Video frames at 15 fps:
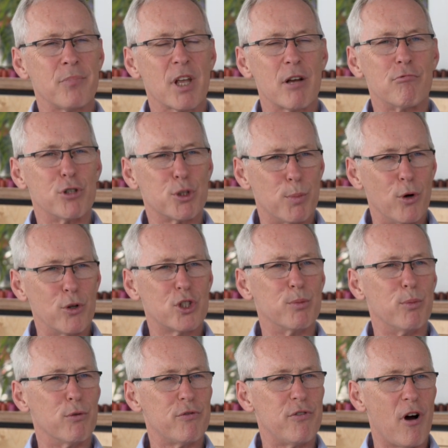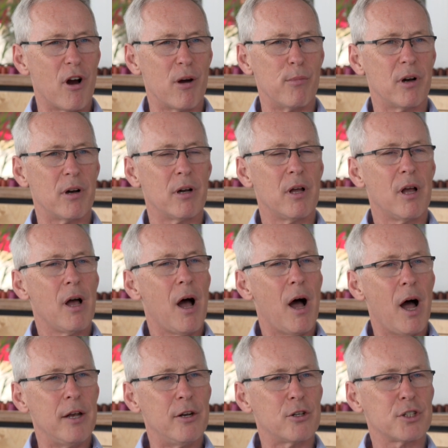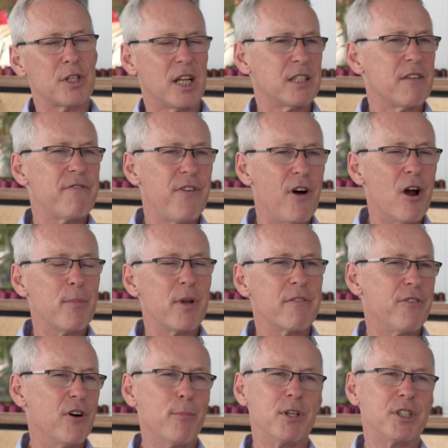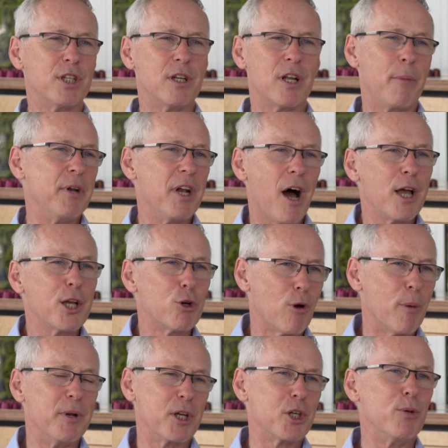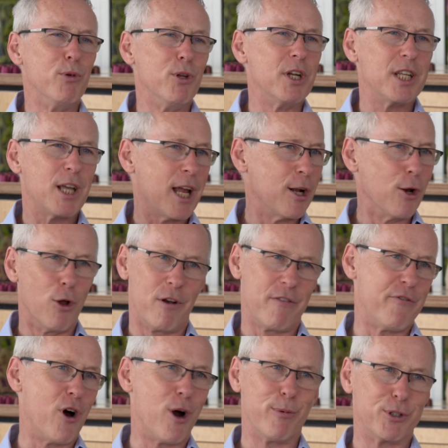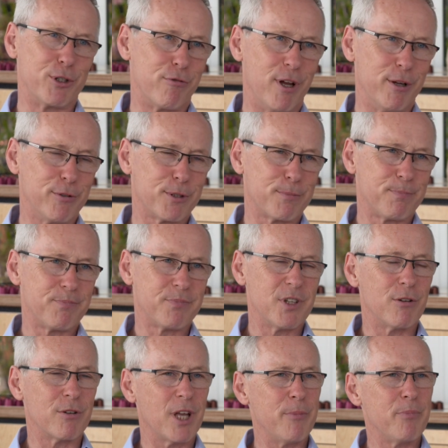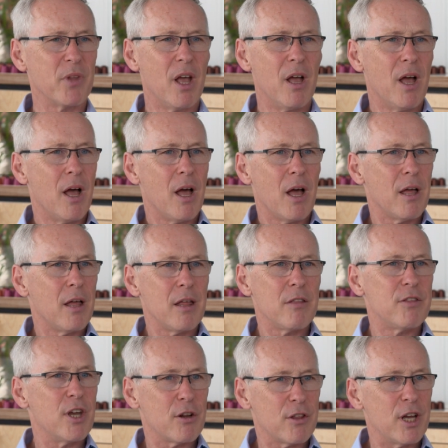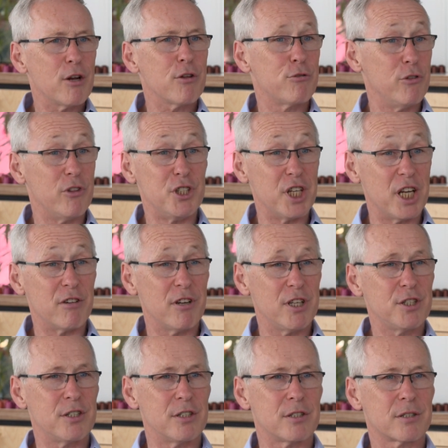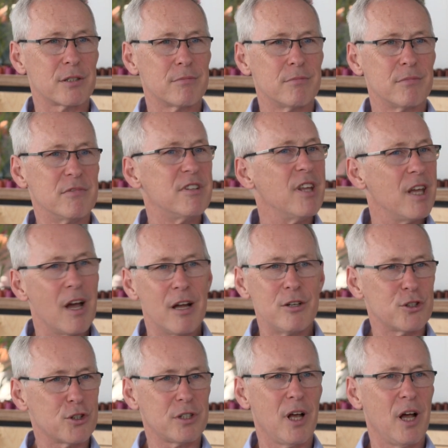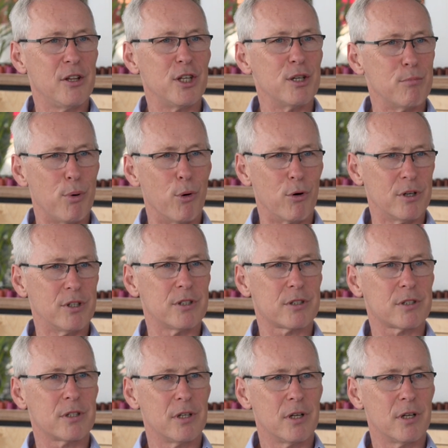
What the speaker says: responsible farmer understands, and farming is, I grew up in a community that had a lot of farmers around, okay? They're there through the generations. They understand the importance